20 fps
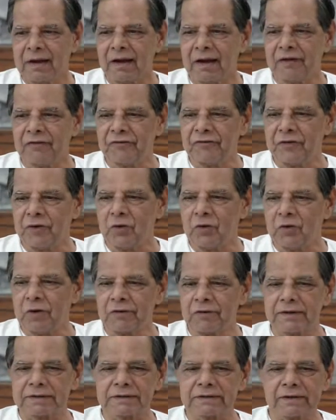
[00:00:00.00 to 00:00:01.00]
A few
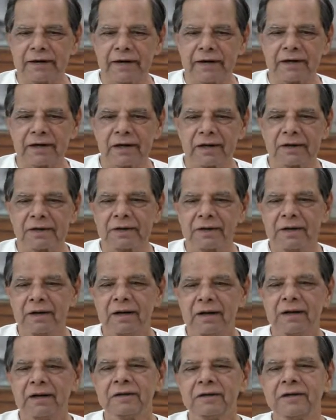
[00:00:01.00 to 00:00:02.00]
hours later,
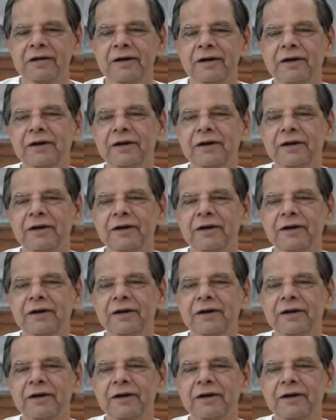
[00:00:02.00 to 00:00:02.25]
the